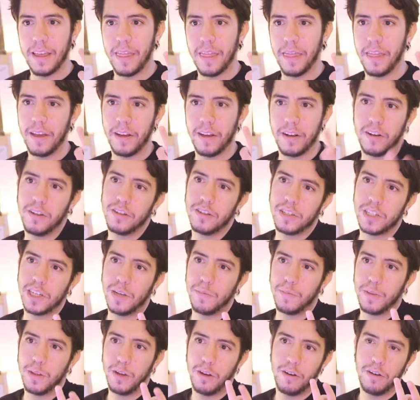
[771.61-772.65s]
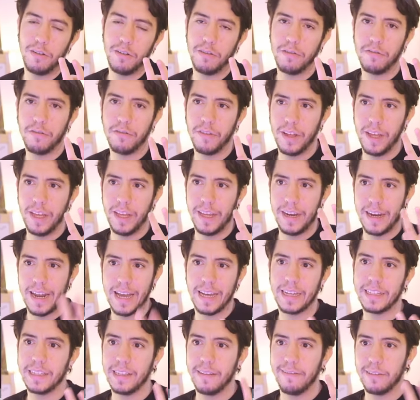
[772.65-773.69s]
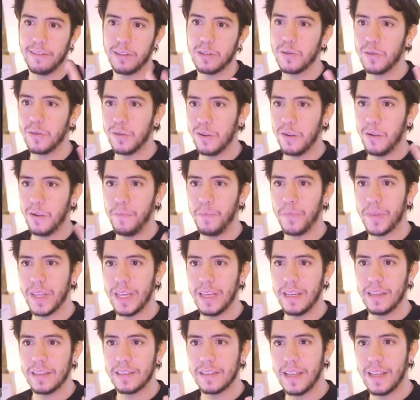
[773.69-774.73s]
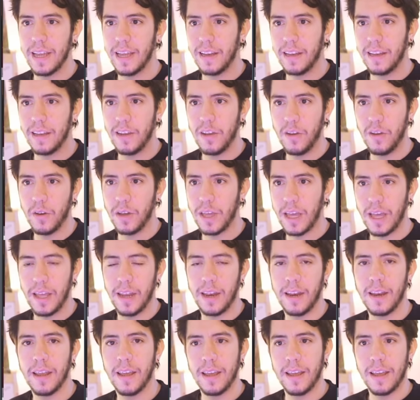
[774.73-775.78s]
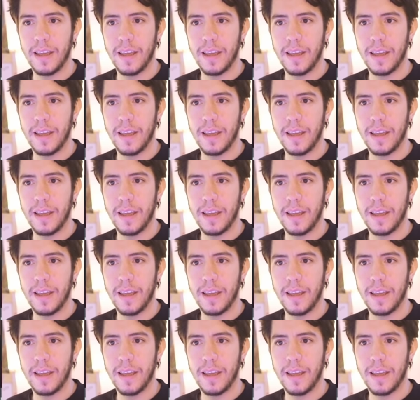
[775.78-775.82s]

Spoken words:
the concept of an active tool is that you can